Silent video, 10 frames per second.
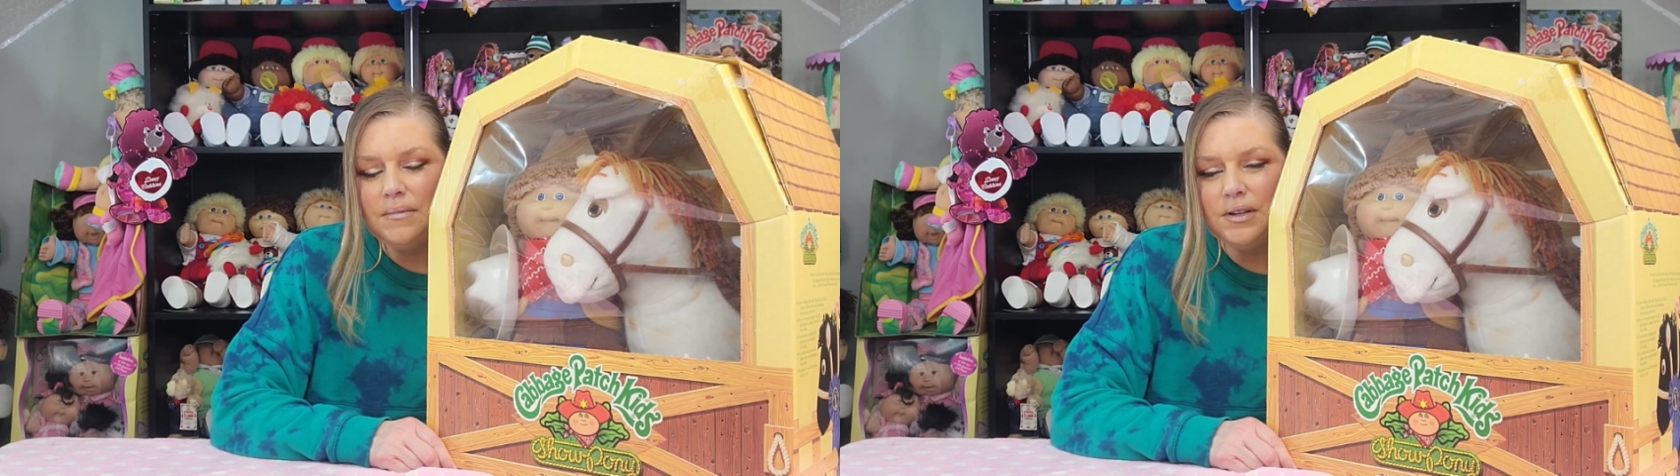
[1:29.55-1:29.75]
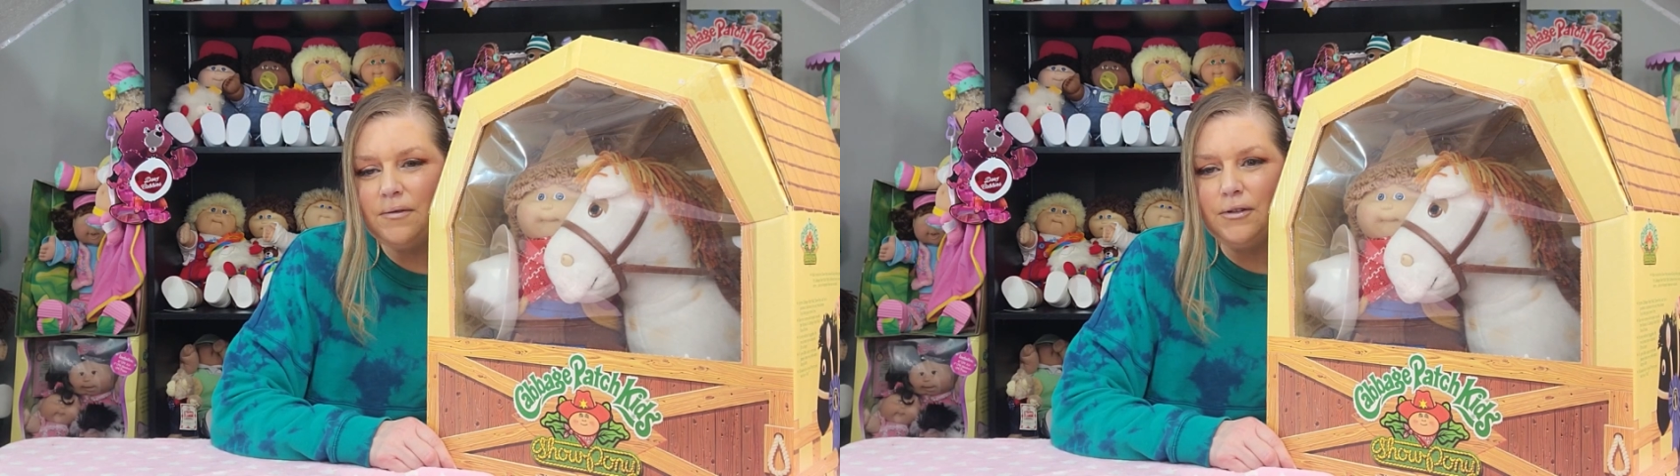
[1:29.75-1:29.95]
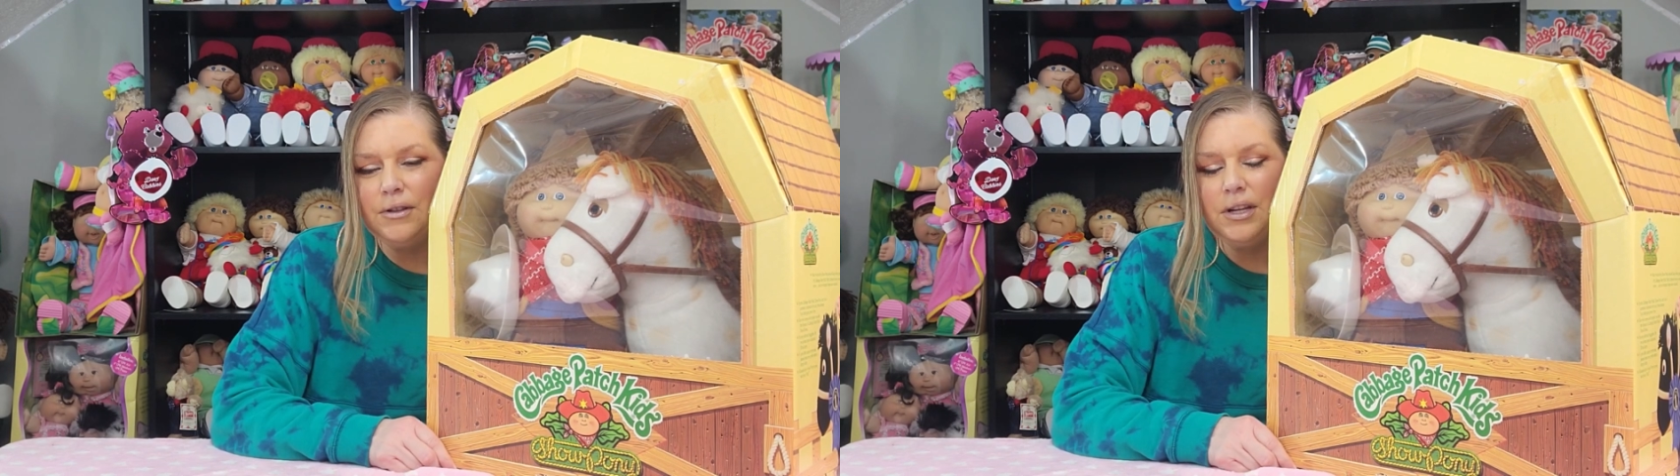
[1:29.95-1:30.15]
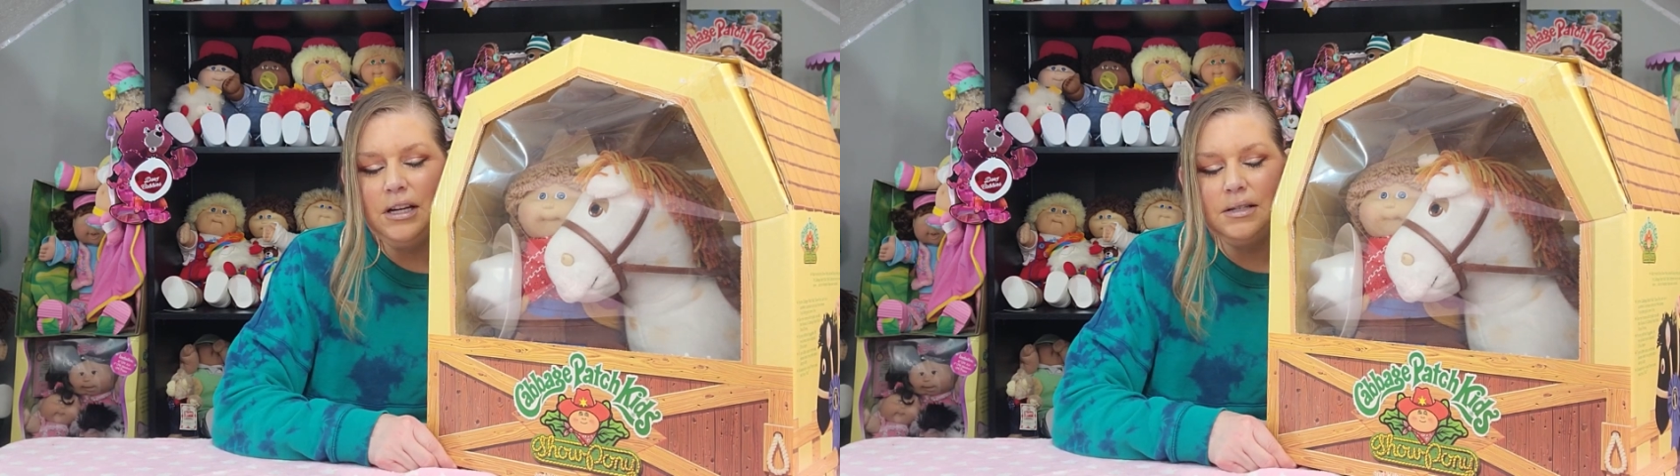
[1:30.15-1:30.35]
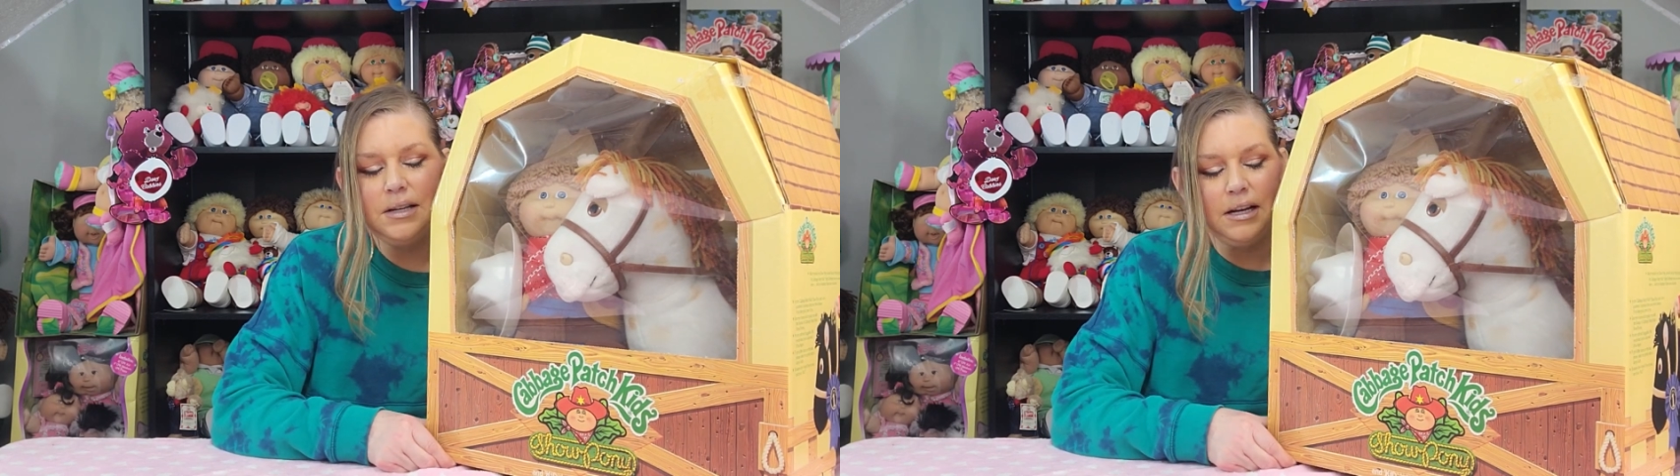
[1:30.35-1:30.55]
different
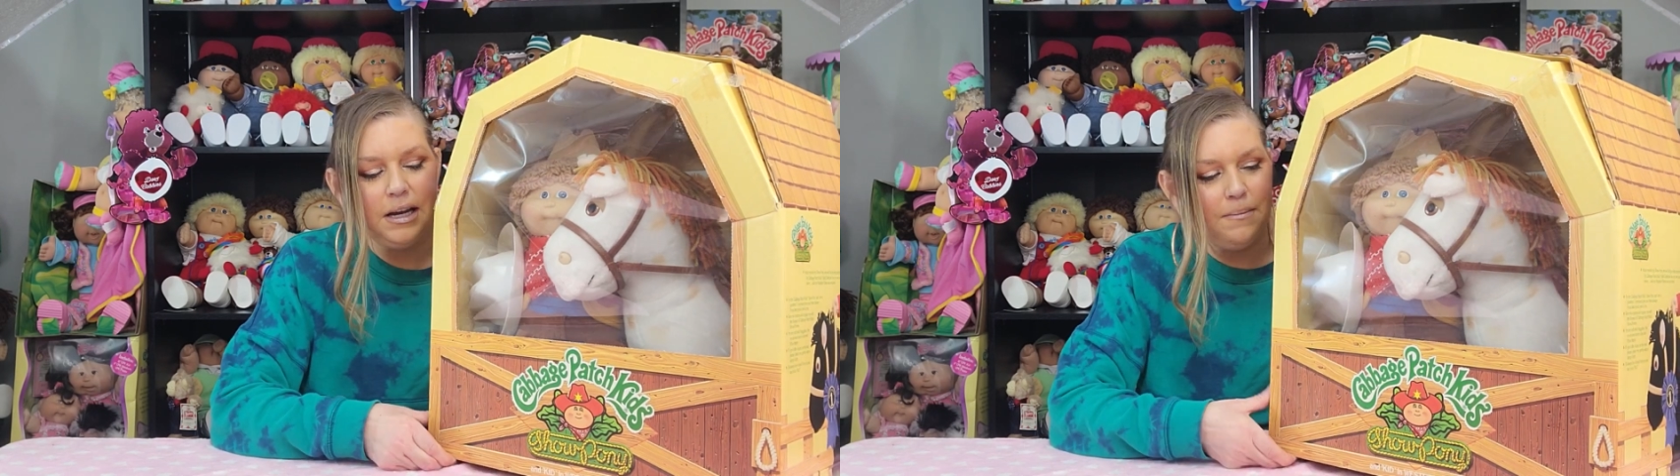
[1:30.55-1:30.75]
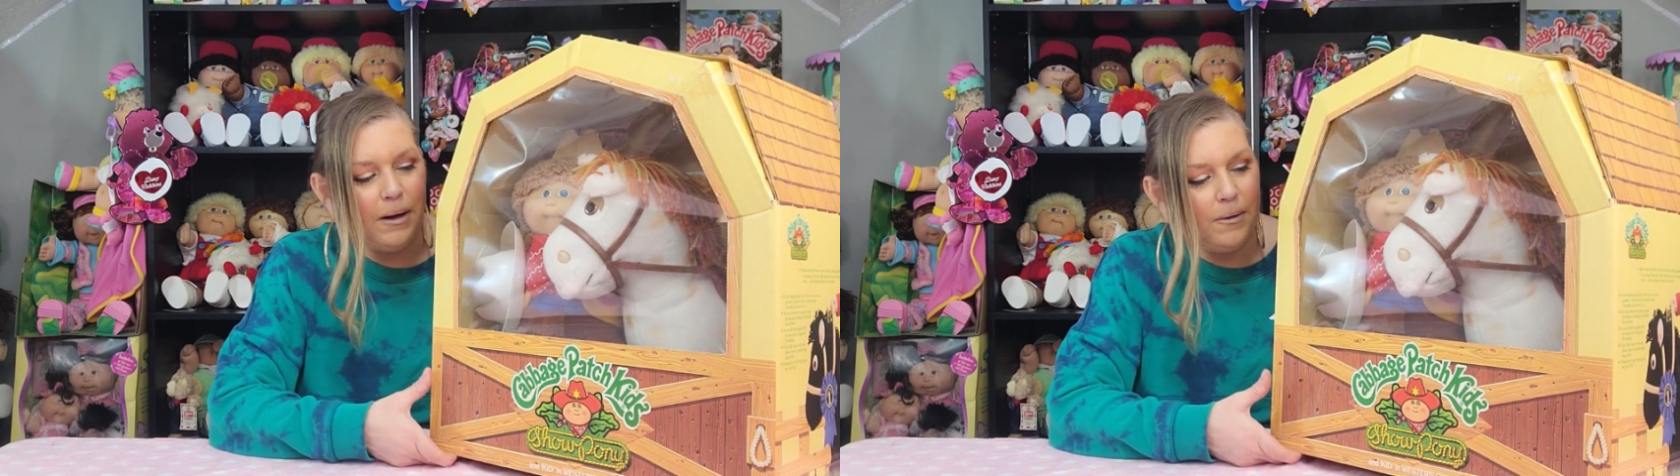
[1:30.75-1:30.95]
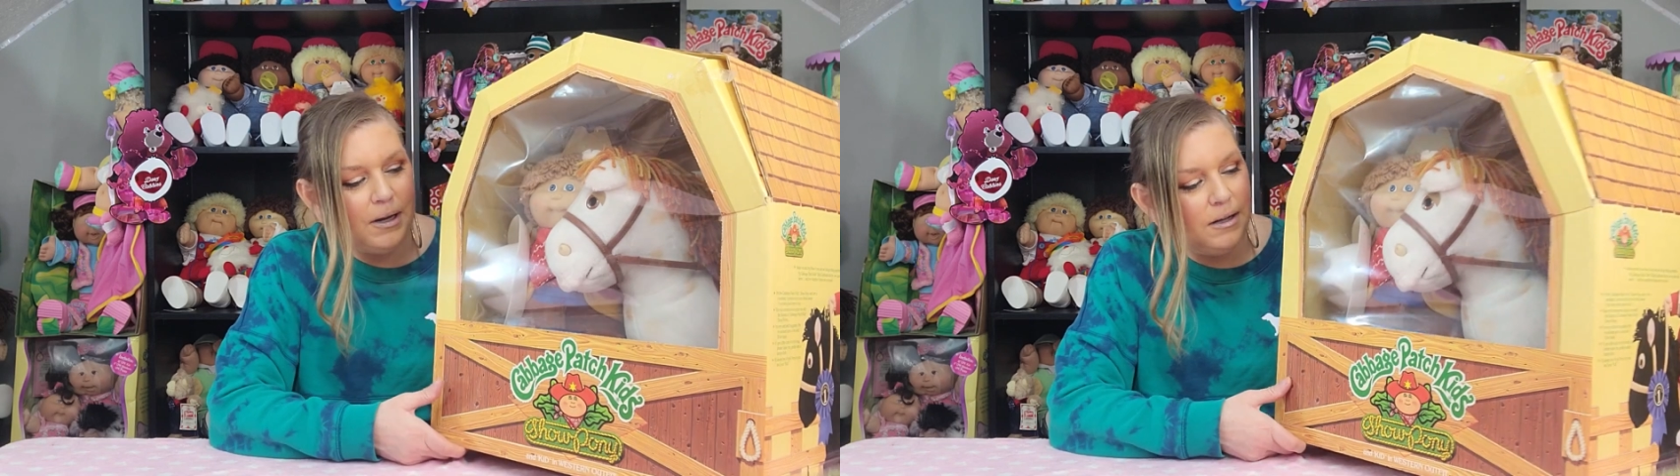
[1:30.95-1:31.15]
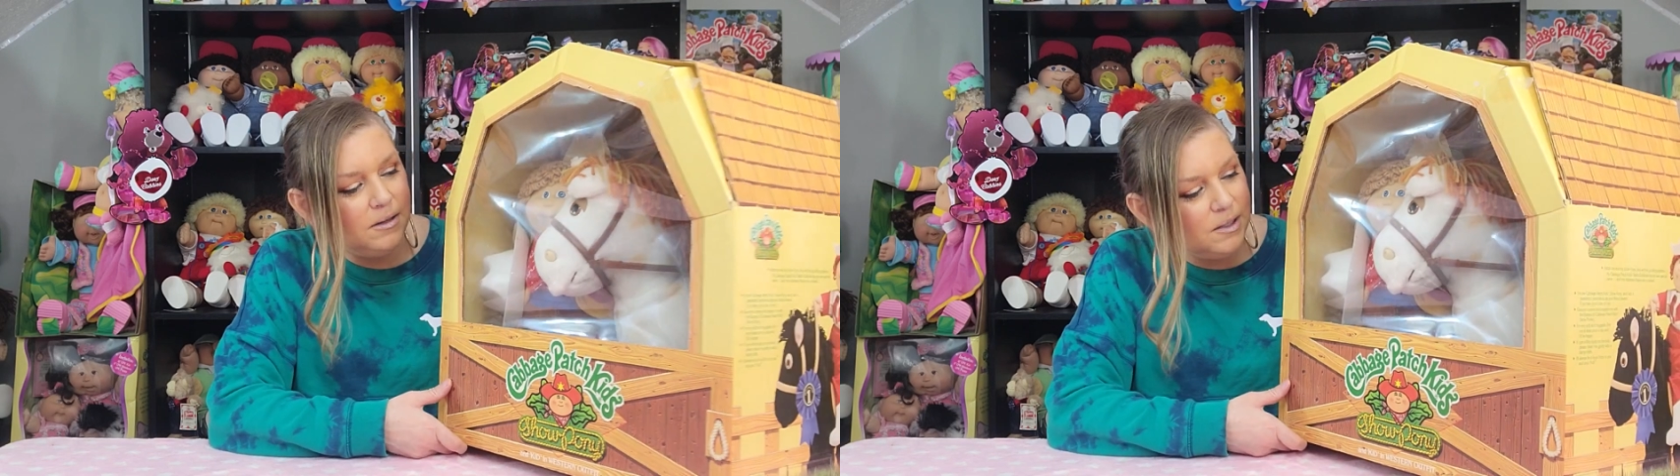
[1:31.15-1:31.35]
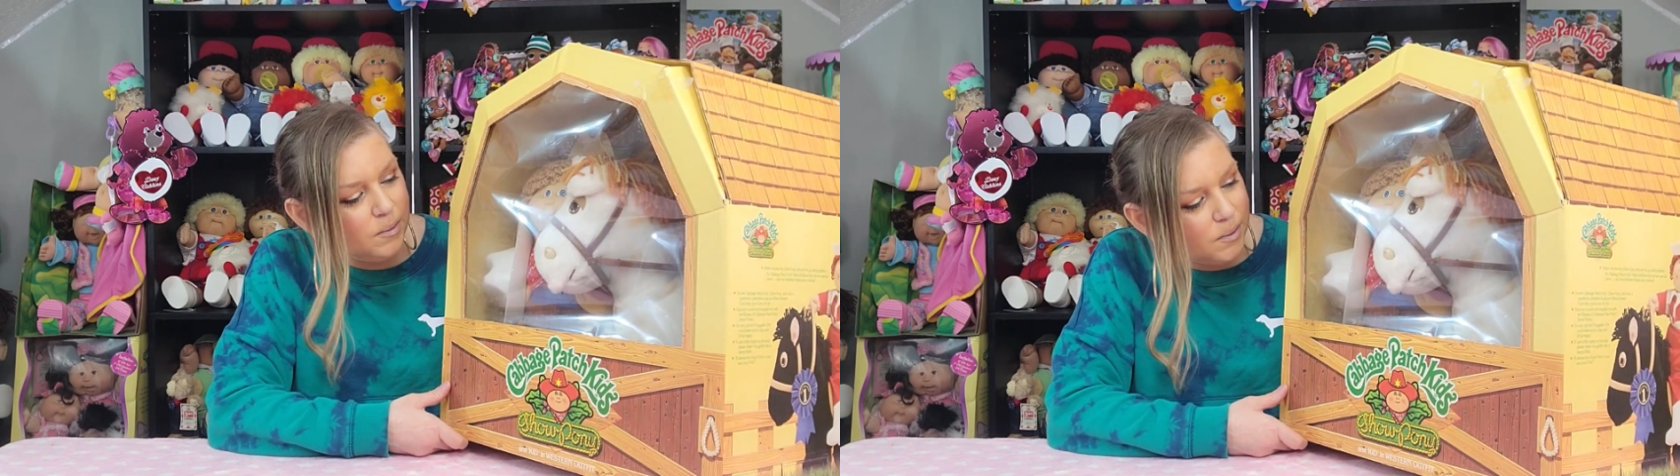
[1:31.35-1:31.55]
things that came out. And
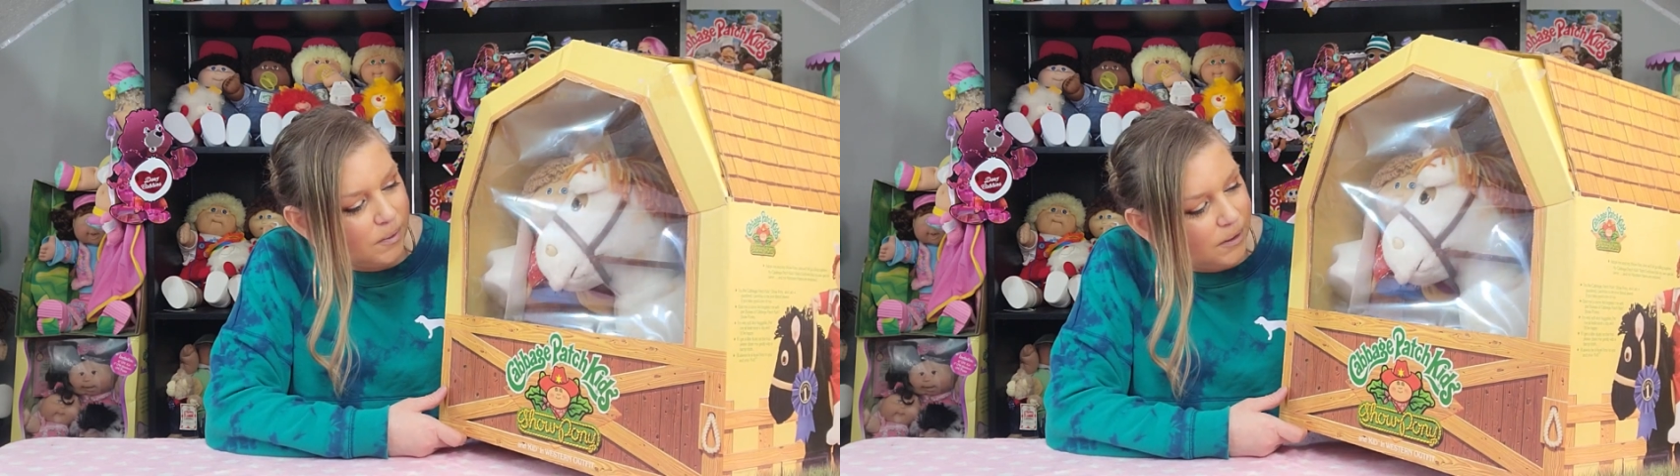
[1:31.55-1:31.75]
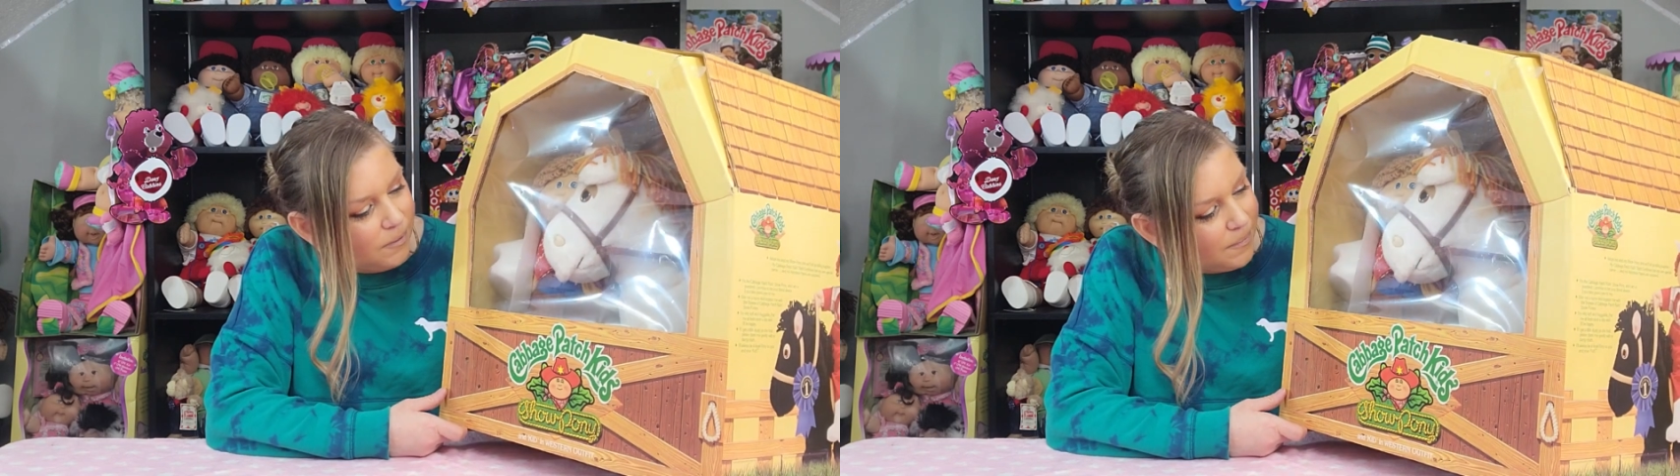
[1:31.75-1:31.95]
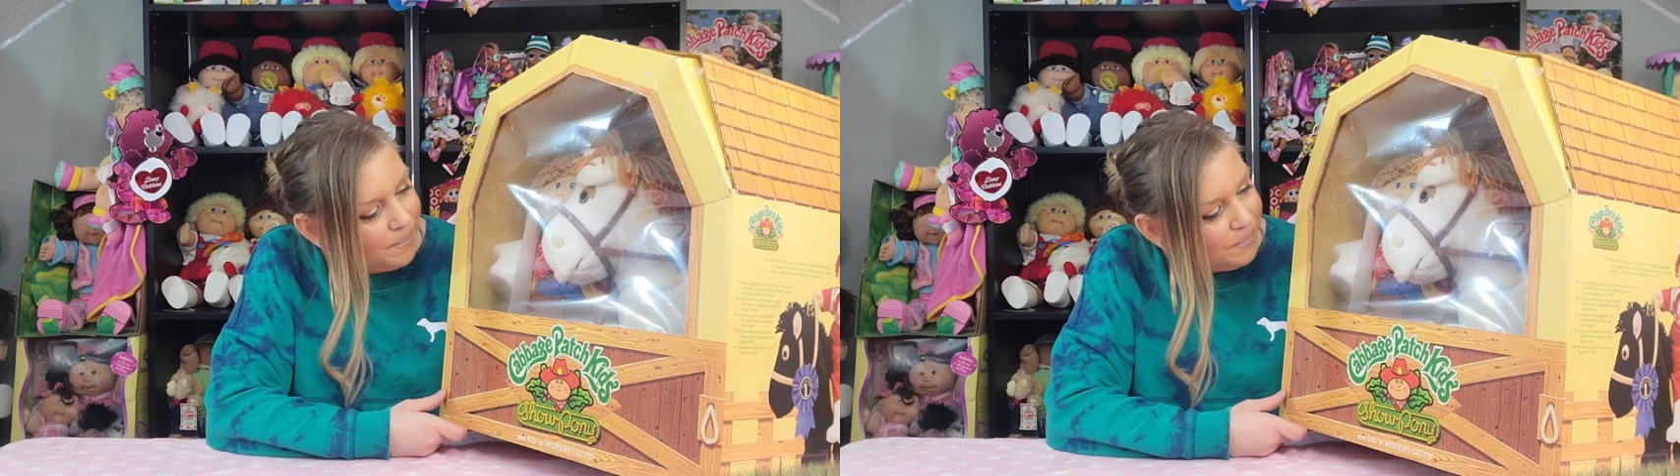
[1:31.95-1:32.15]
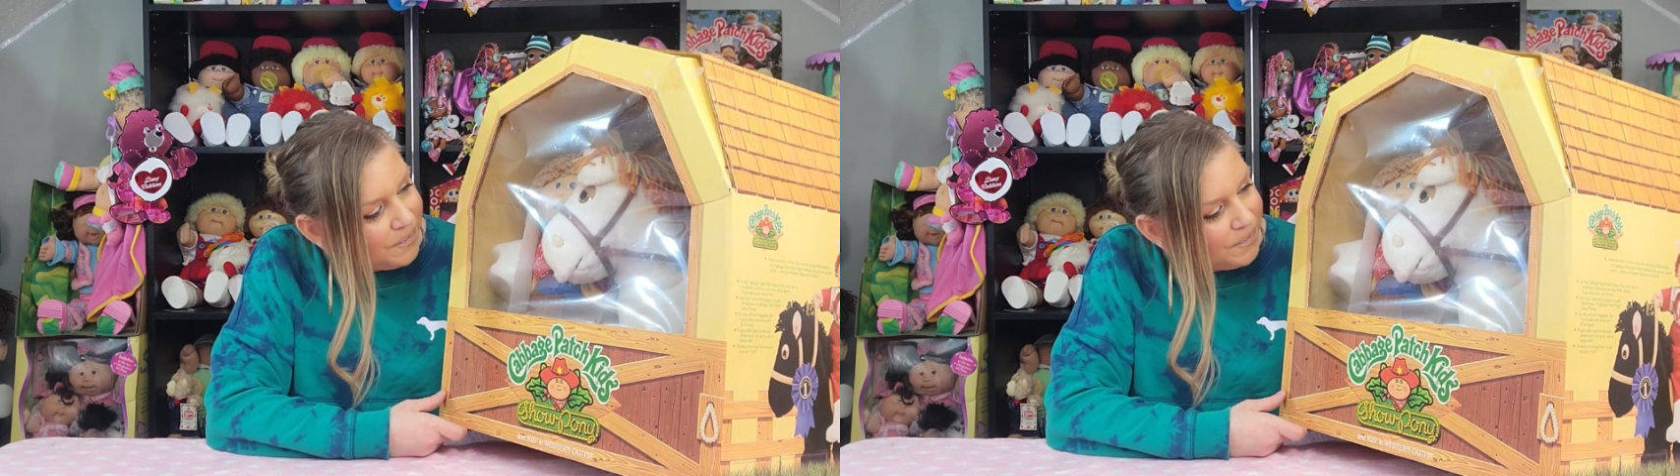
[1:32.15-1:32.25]
this was one of them.